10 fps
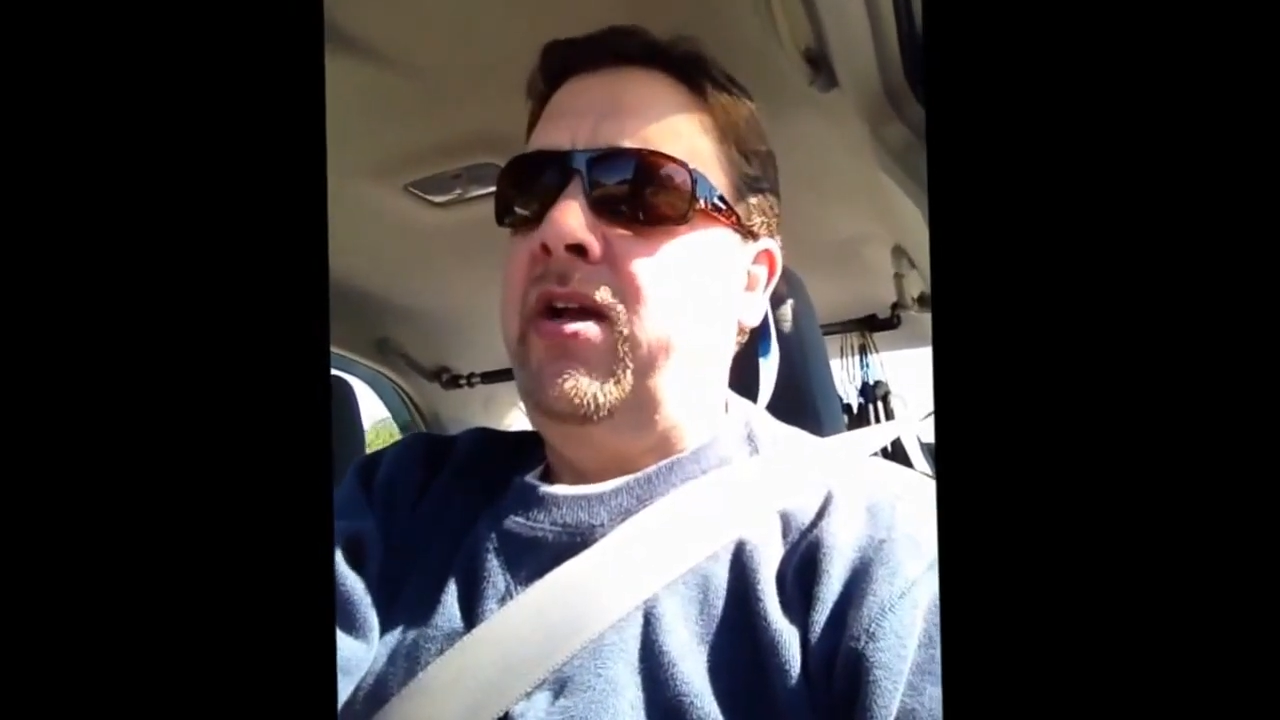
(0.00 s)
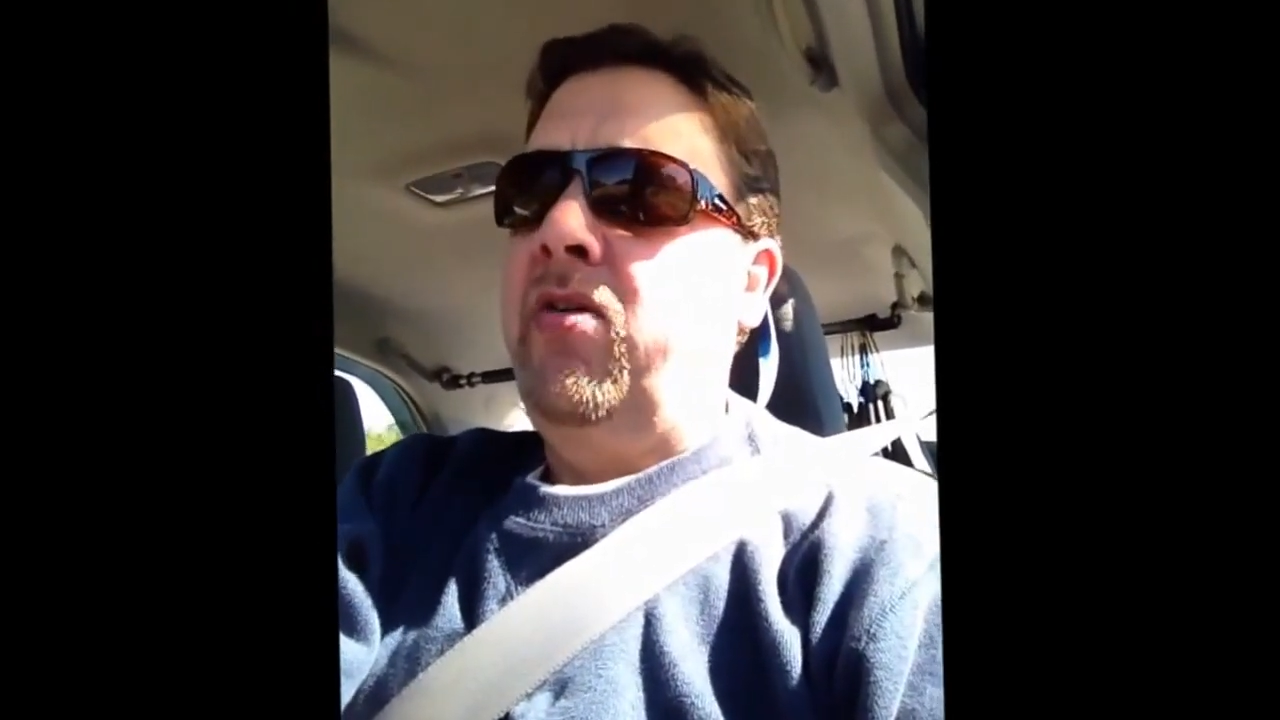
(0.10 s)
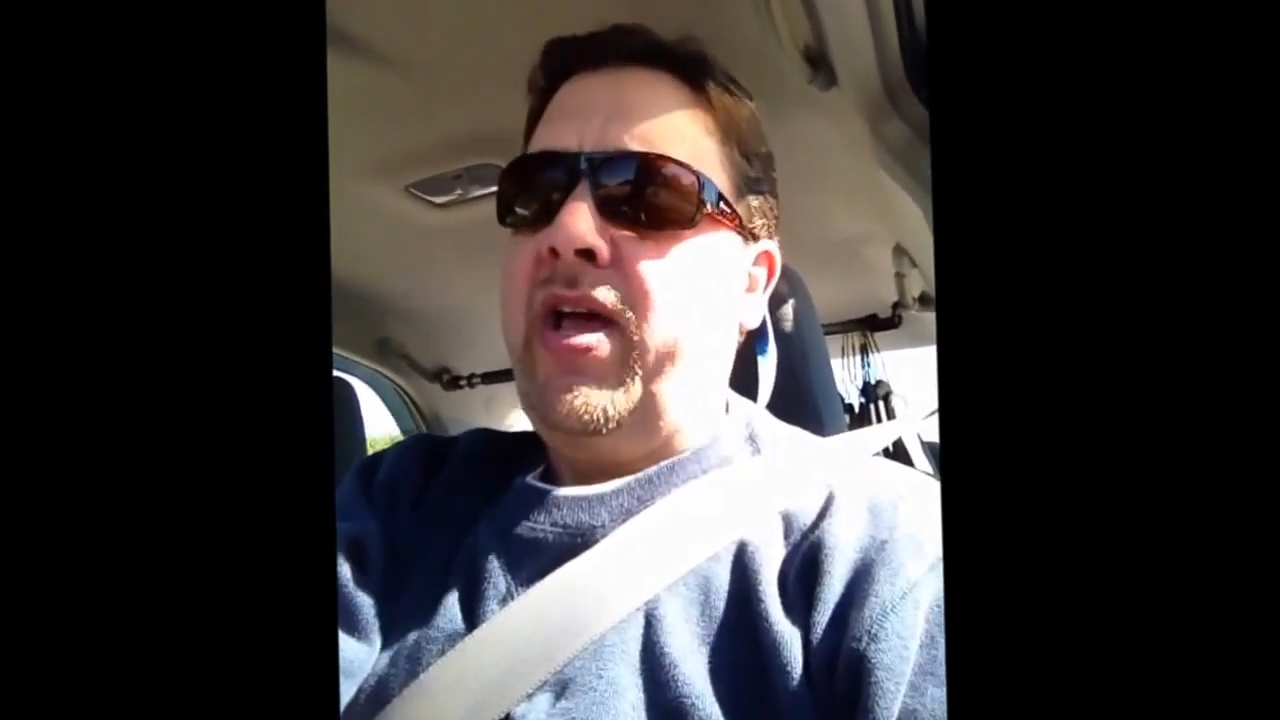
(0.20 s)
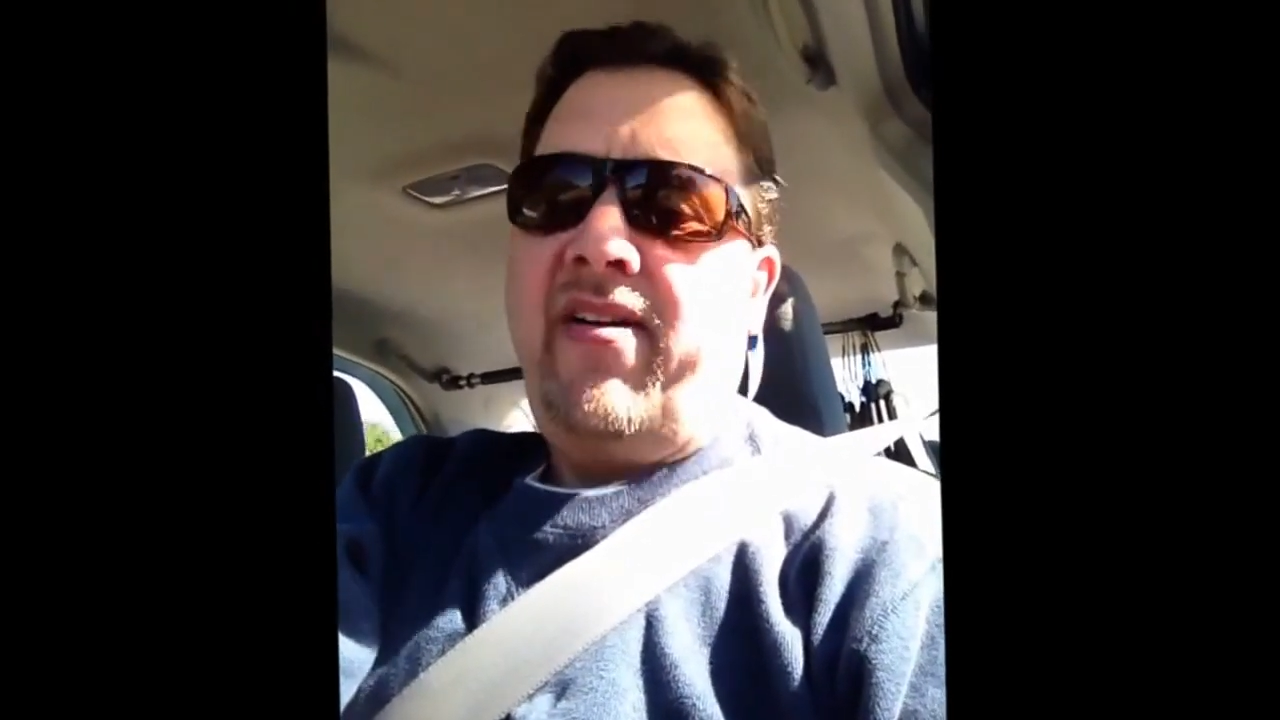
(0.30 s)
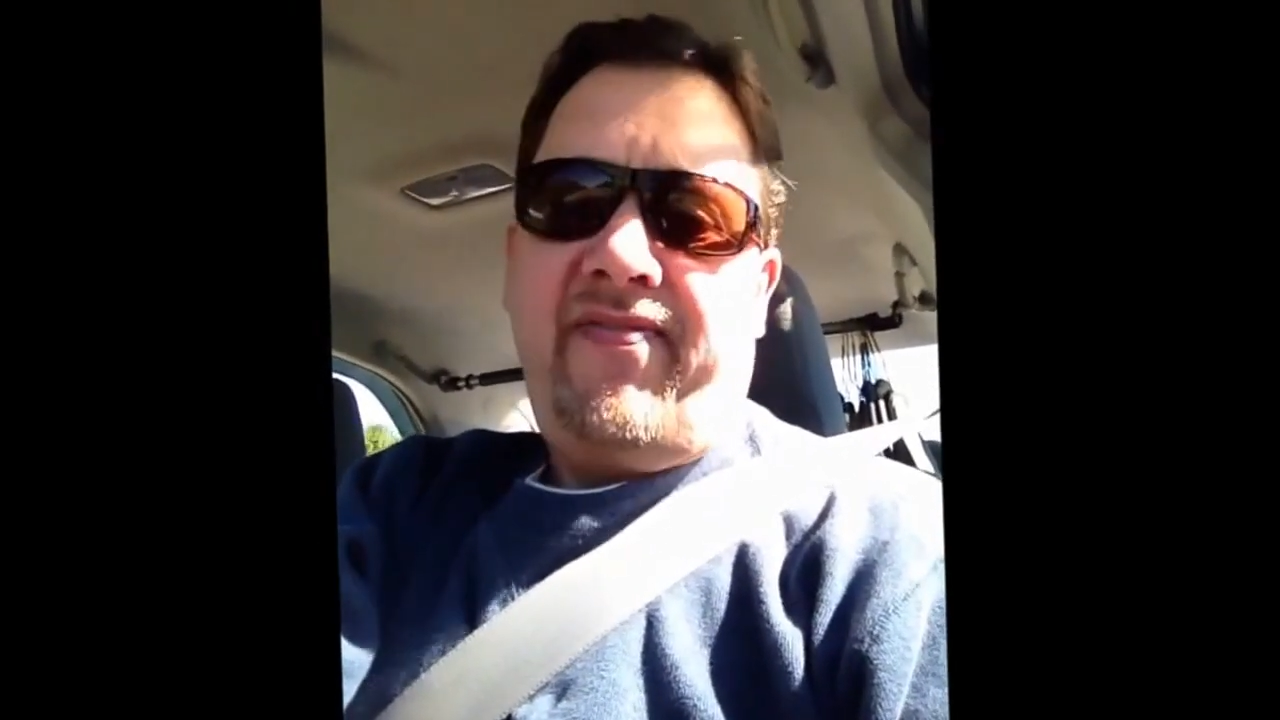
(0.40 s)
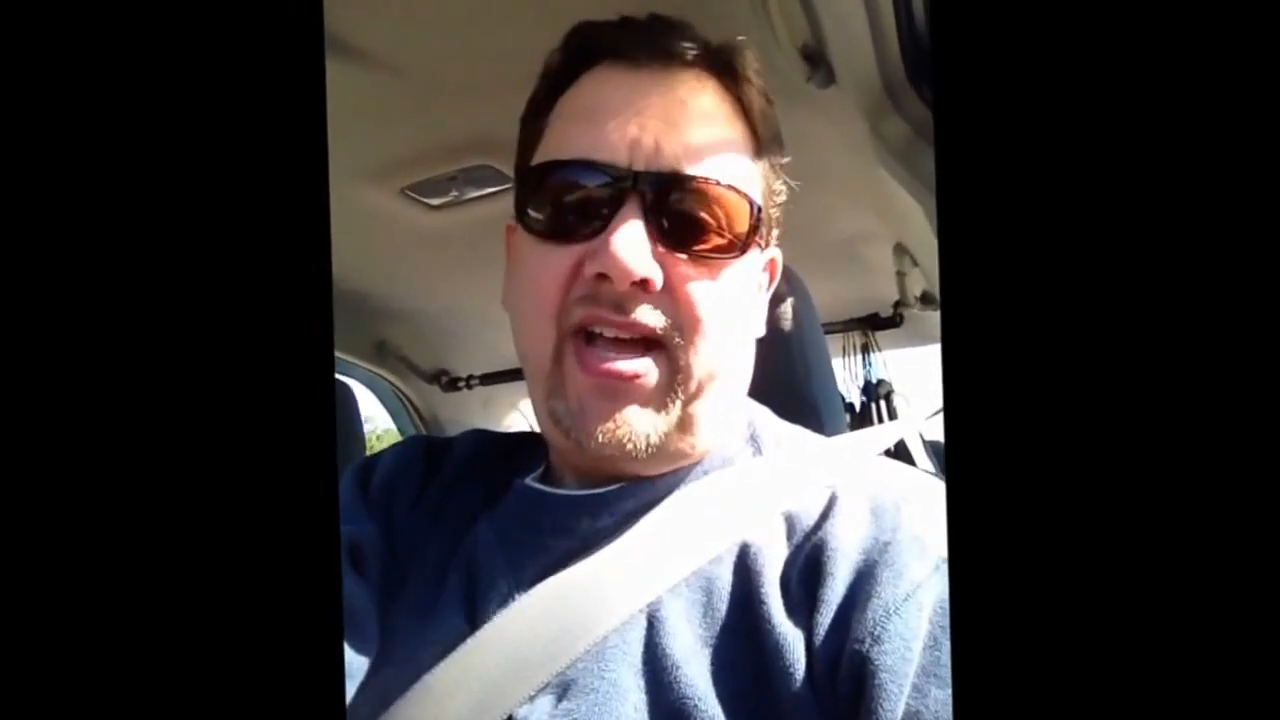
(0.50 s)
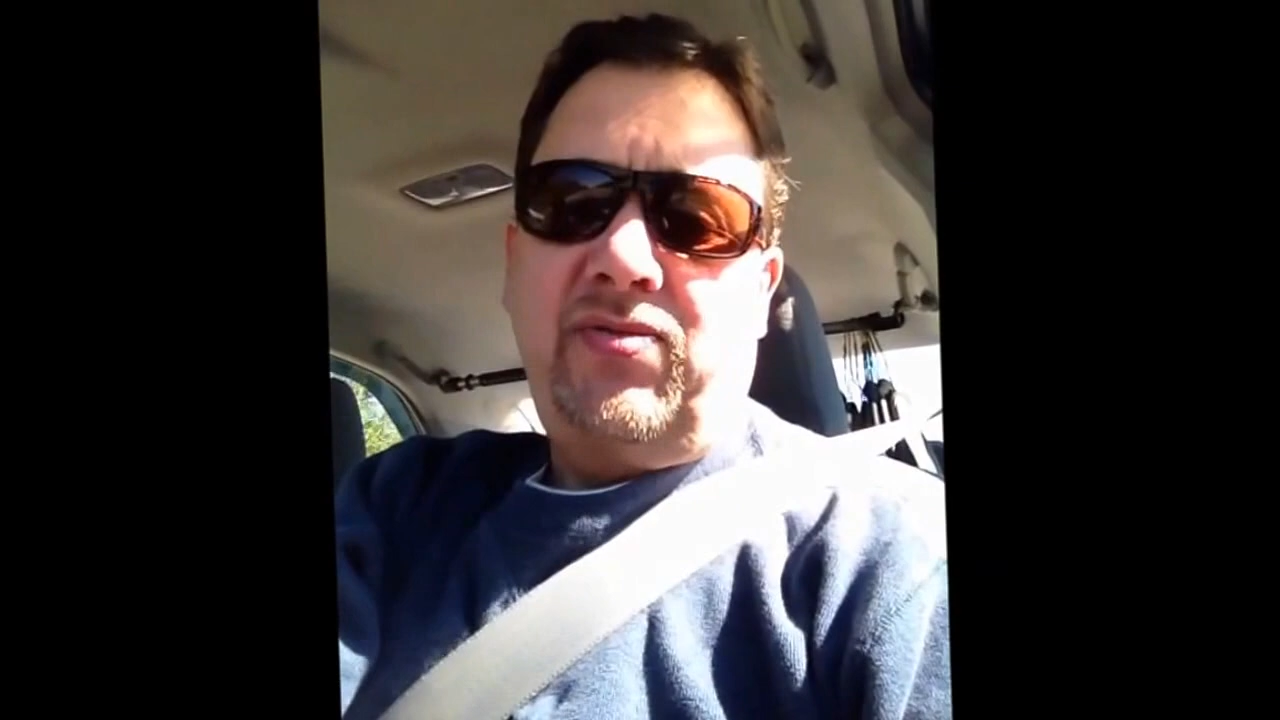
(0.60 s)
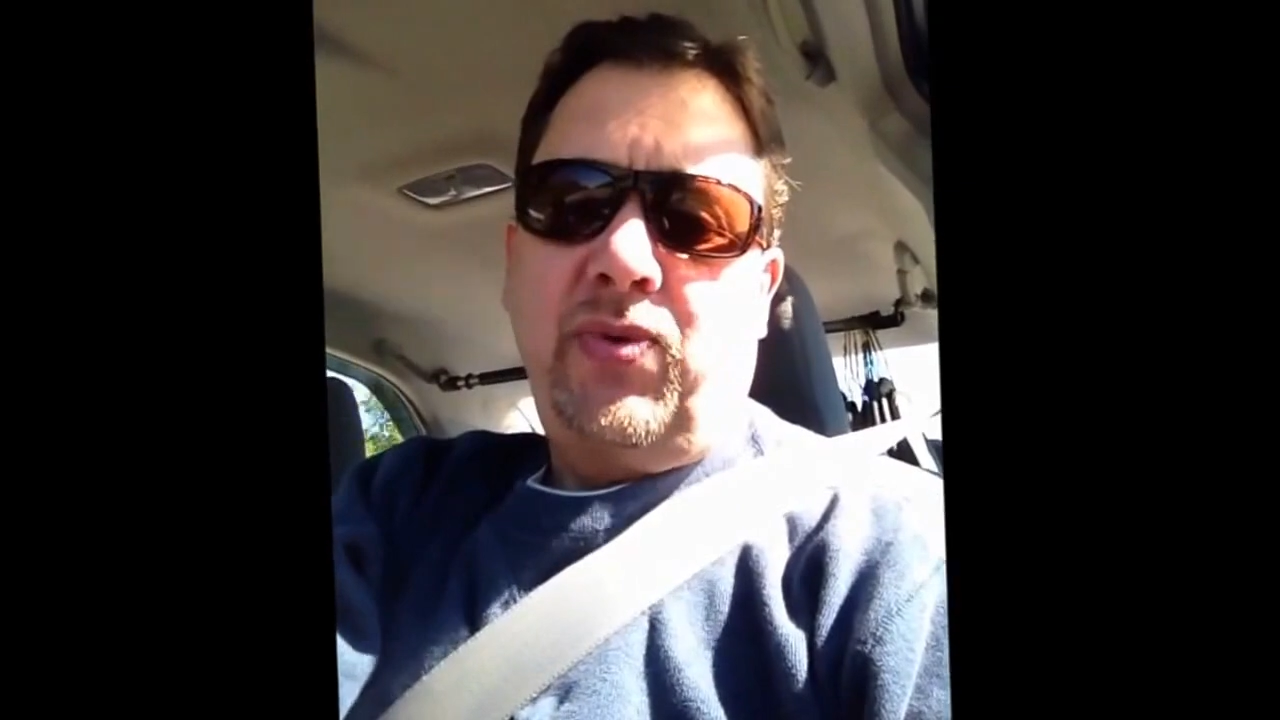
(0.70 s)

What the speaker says: on how fast